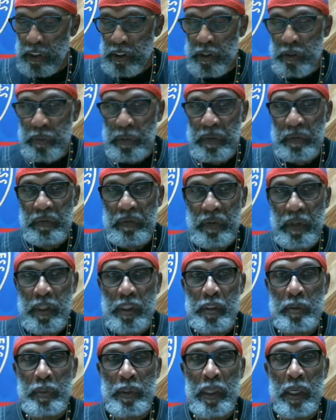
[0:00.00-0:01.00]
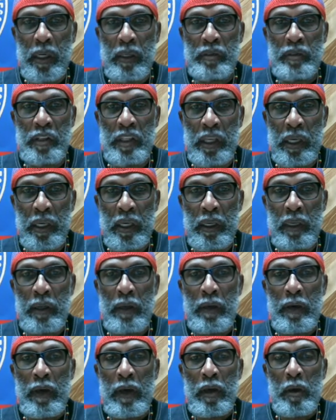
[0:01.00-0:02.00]
shall be finished because then
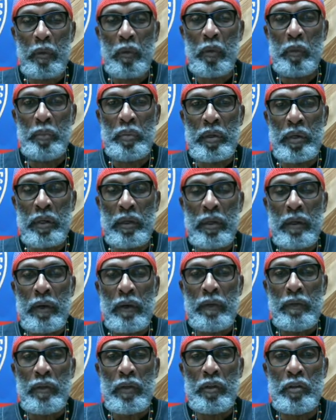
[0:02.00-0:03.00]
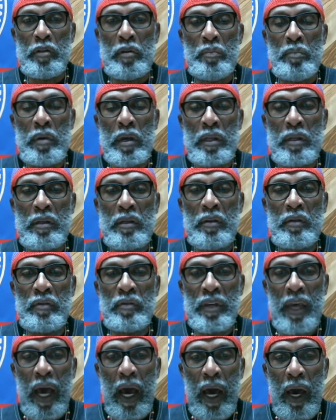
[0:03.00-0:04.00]
it will be the dominion of
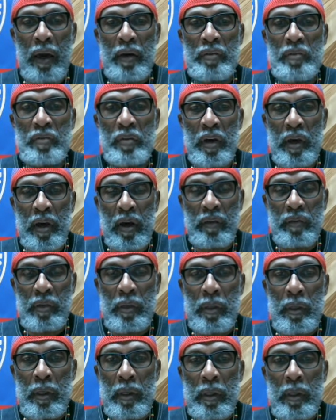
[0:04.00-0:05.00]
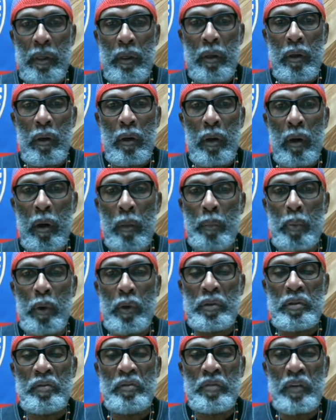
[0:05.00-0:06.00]
Yah forever
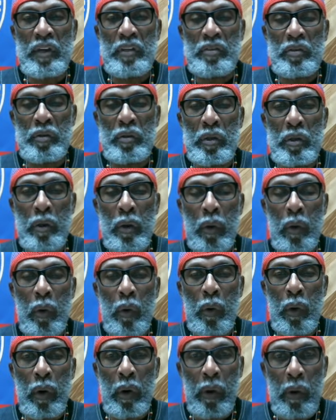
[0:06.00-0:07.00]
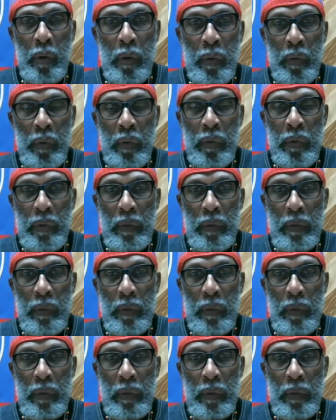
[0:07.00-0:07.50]
upon the face of the whole earth.